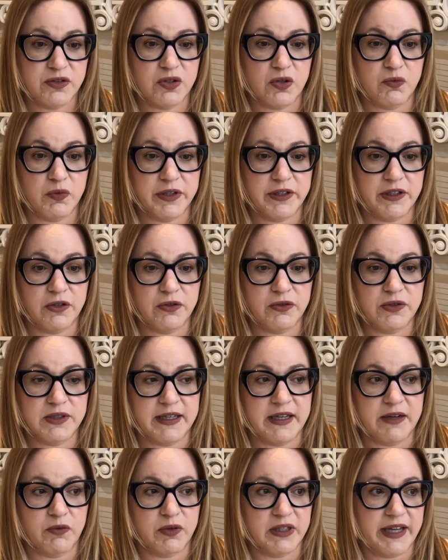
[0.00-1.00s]
So we're
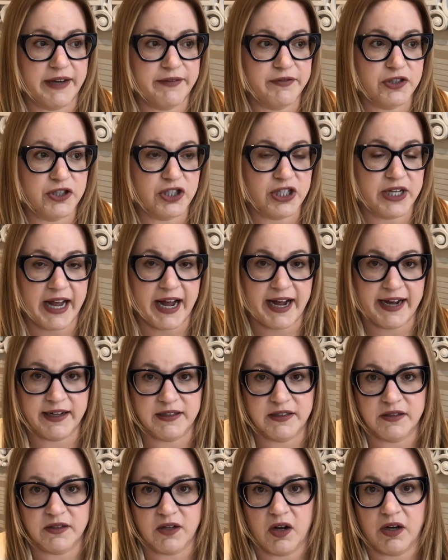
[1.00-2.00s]
leveraging
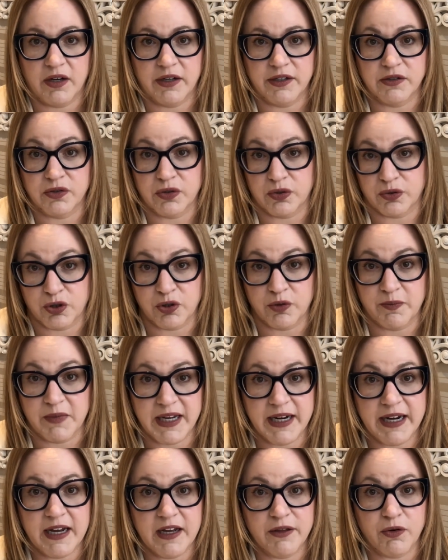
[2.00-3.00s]
ads on social
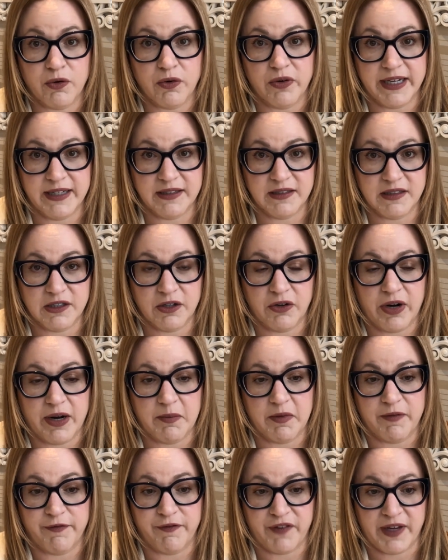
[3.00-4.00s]
media through
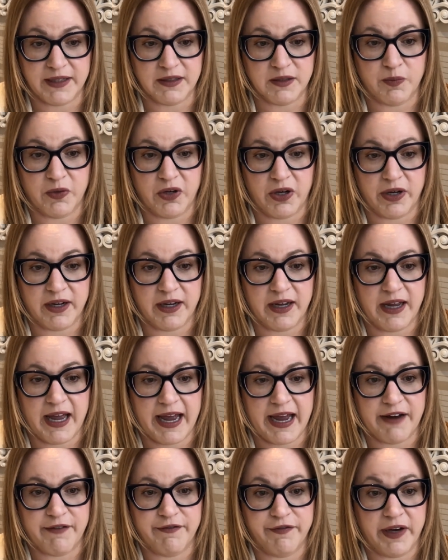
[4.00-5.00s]
Instagram and Facebook
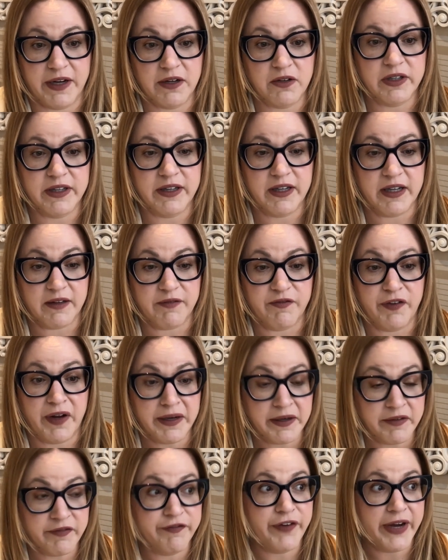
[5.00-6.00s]
and
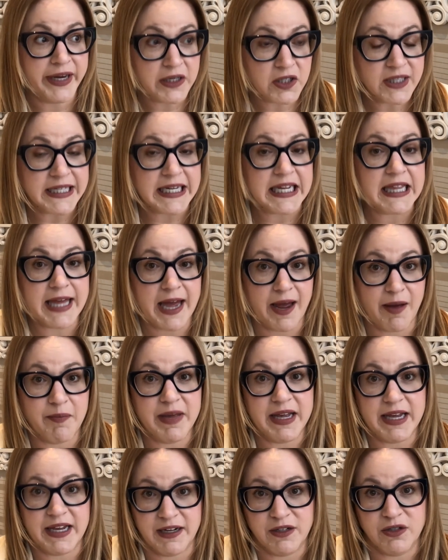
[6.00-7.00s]
funneling them
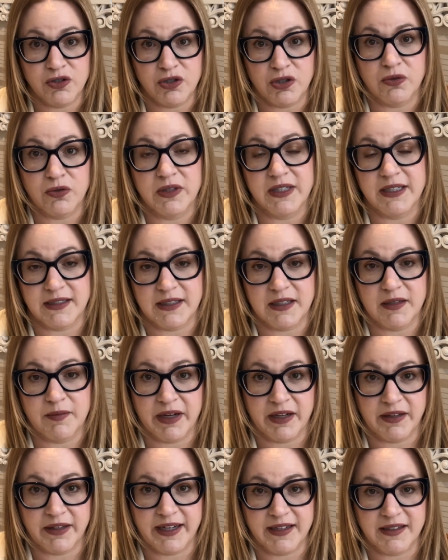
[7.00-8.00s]
into these
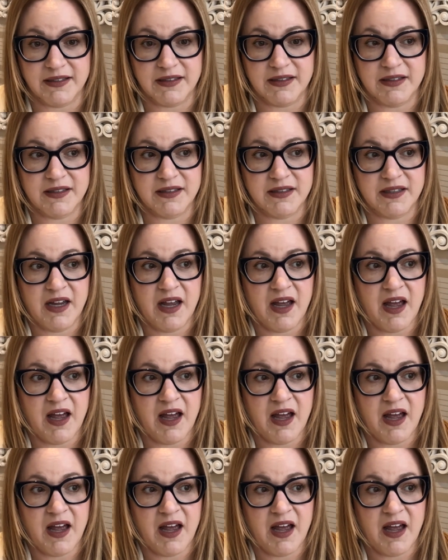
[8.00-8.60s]
email lists.